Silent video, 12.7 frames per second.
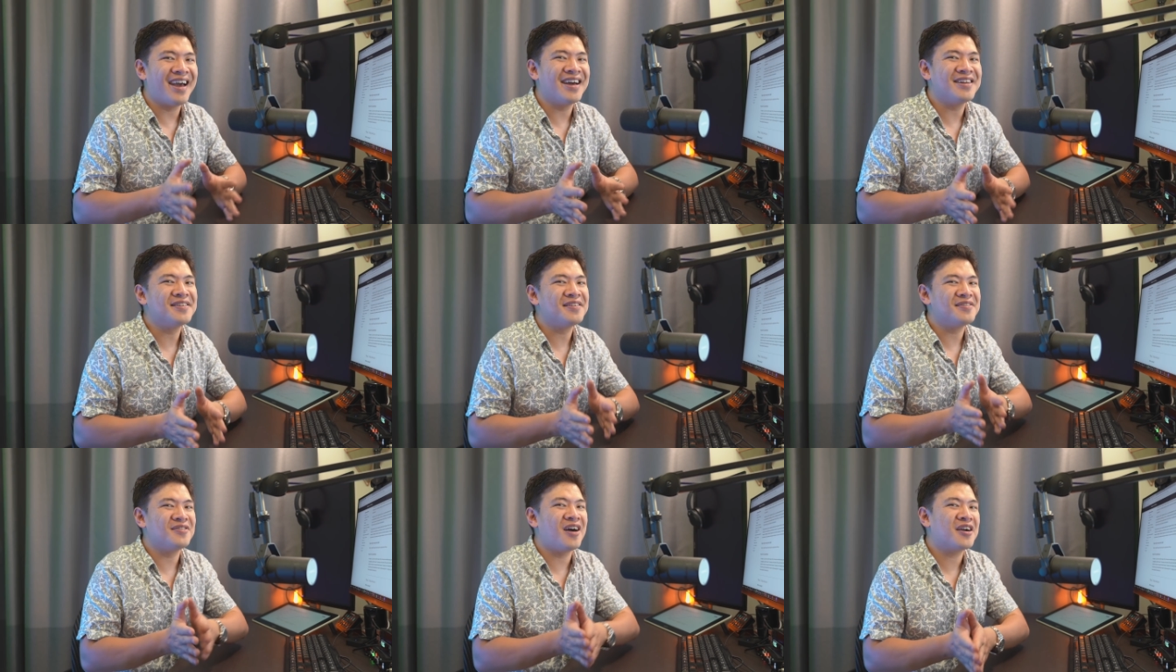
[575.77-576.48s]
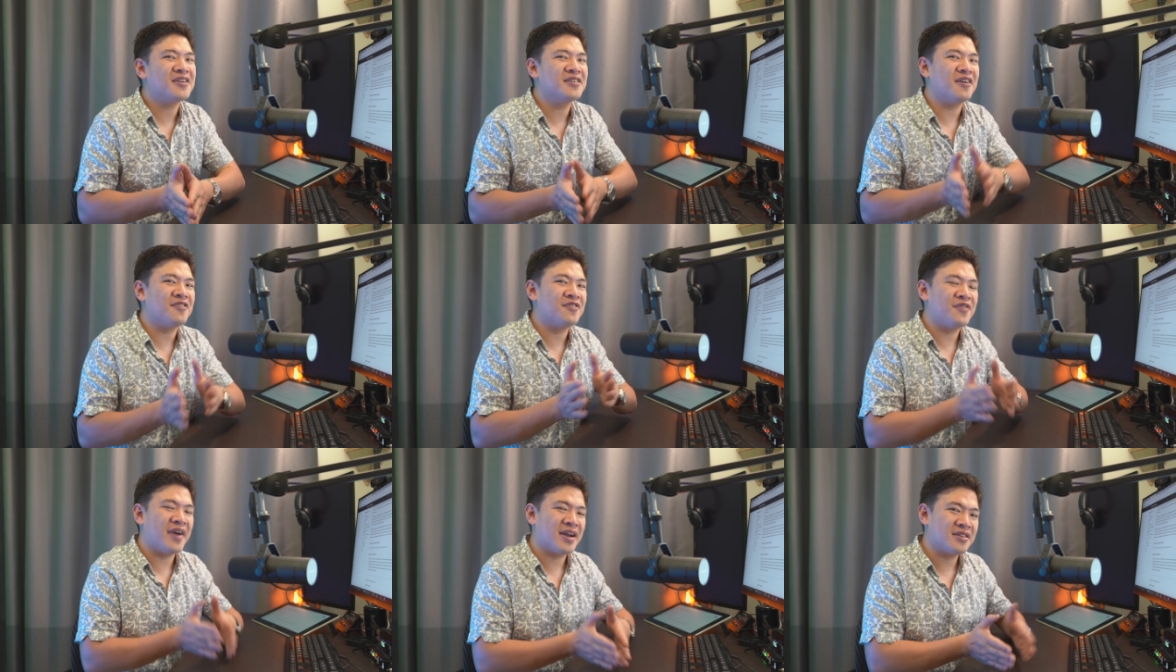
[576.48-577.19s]
and not going
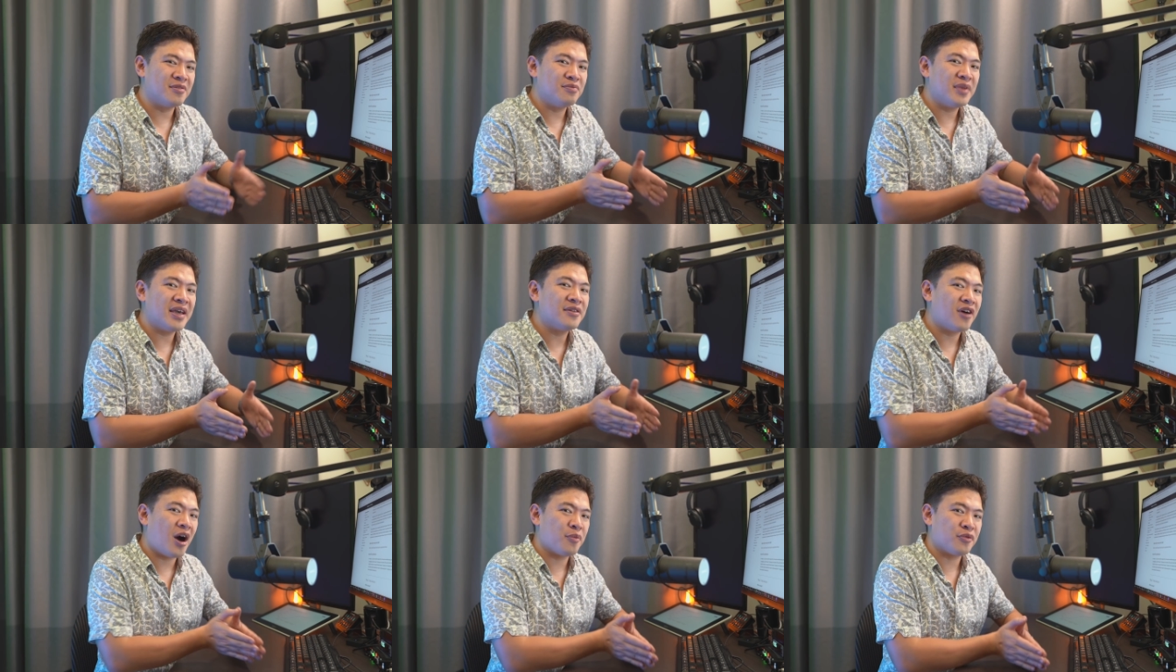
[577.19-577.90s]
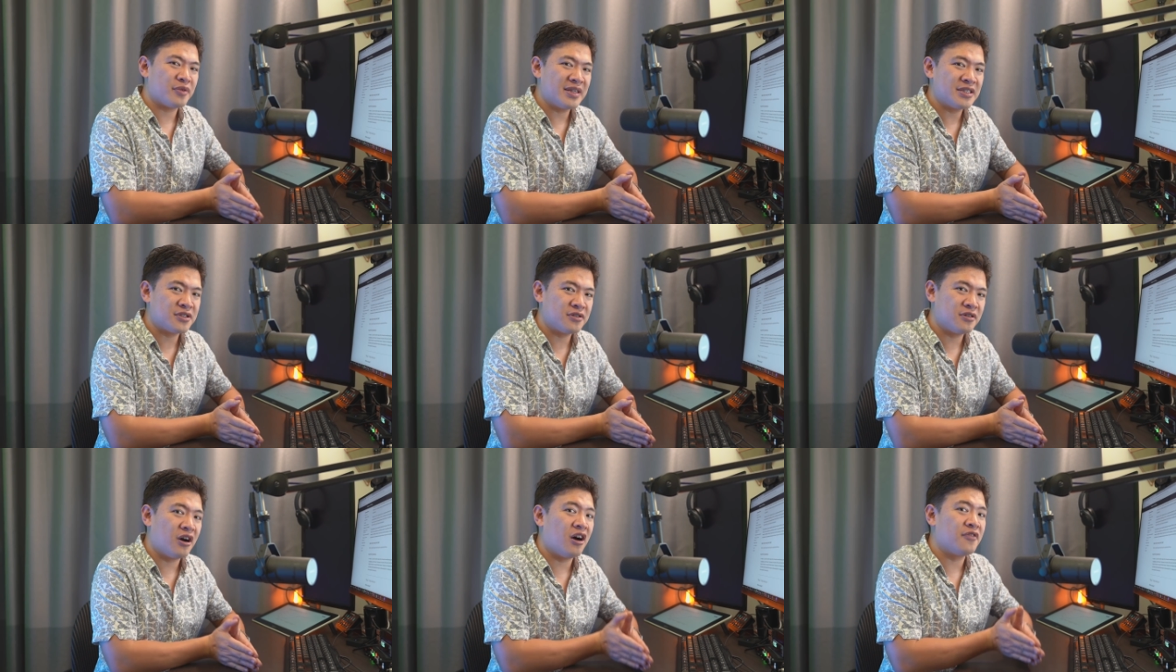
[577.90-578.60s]
to affect the main
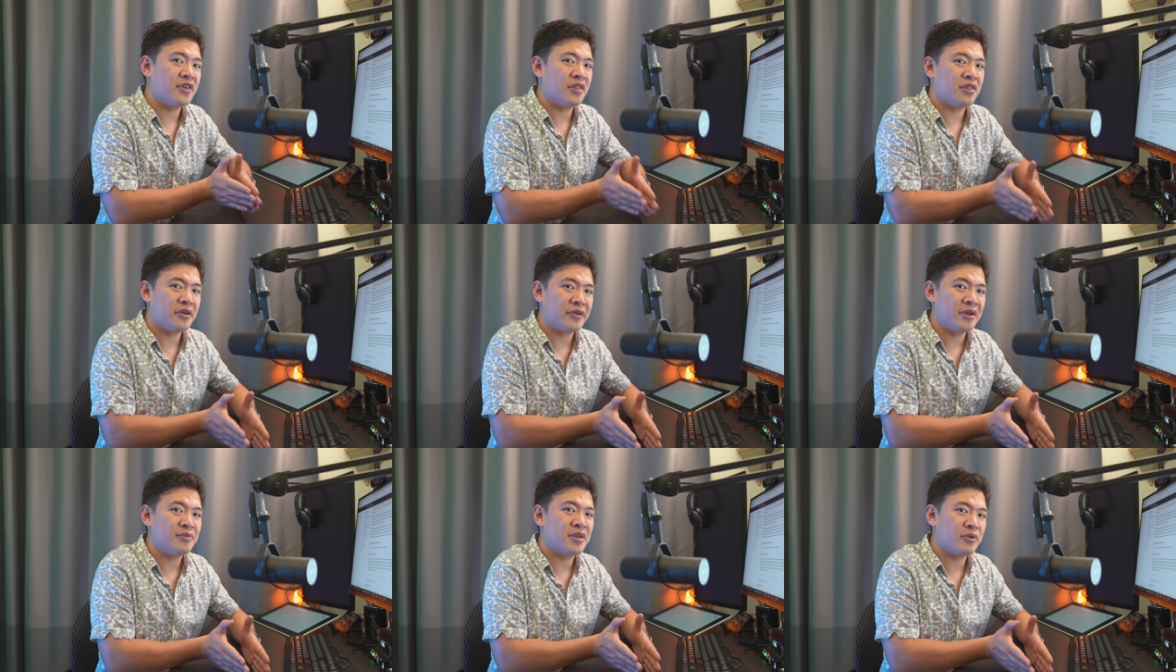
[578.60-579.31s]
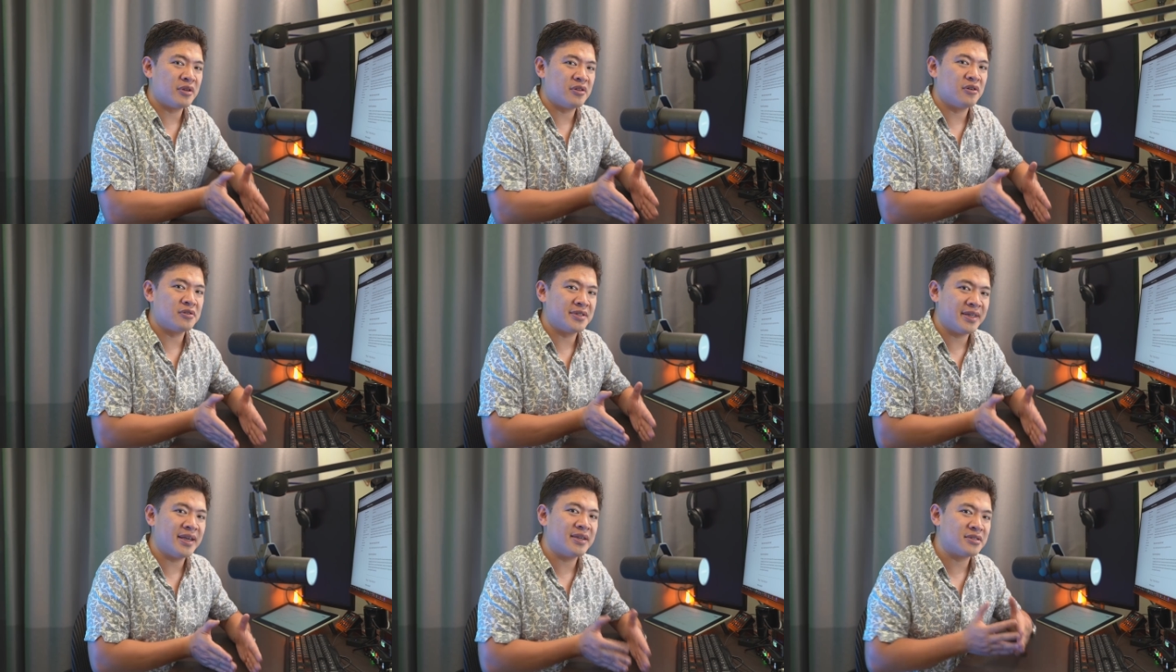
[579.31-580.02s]
operation of Ethereum that we
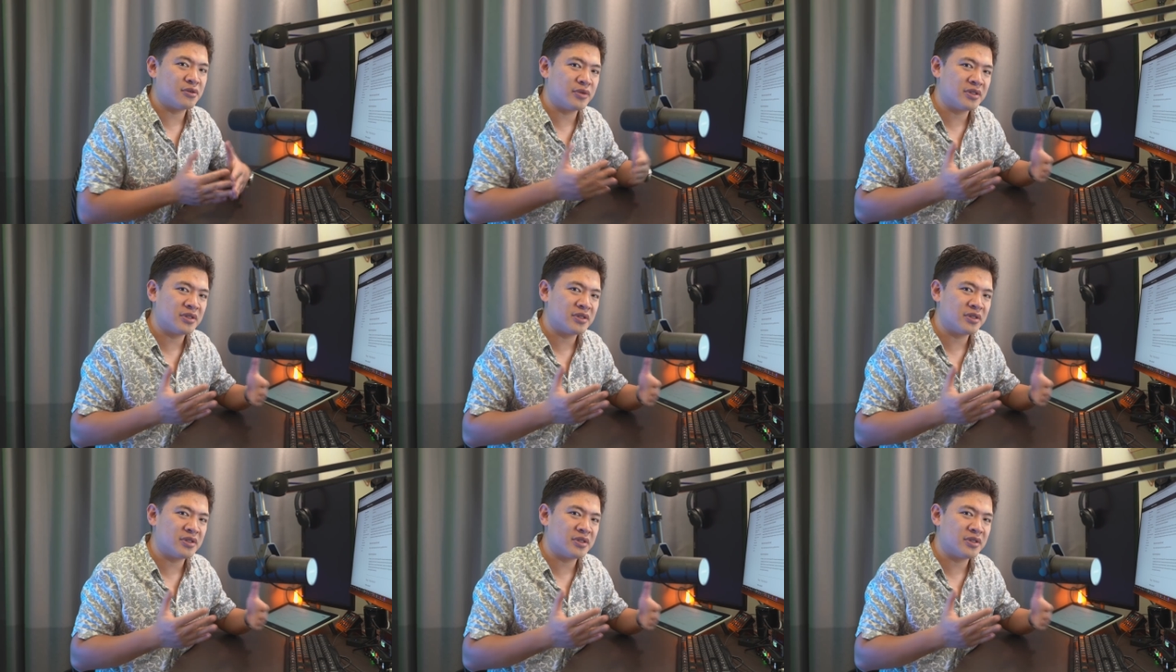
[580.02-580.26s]
know today.